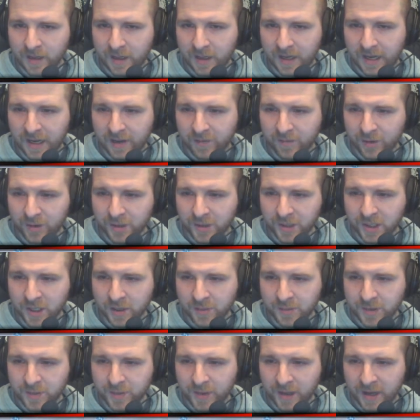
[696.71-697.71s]
And I've got
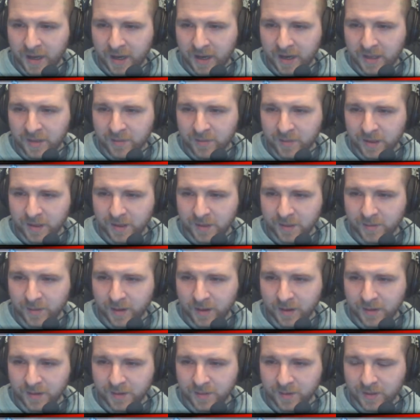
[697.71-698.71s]
ships behind me as
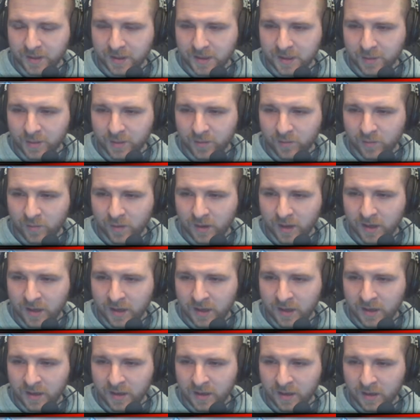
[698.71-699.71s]
well, so I need to be
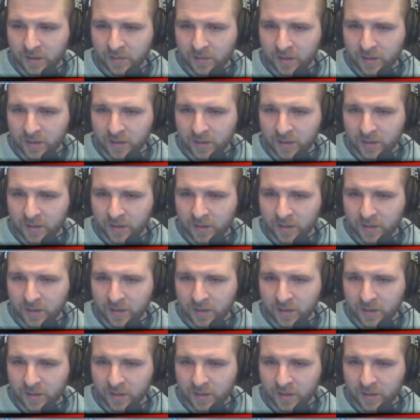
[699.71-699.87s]
really,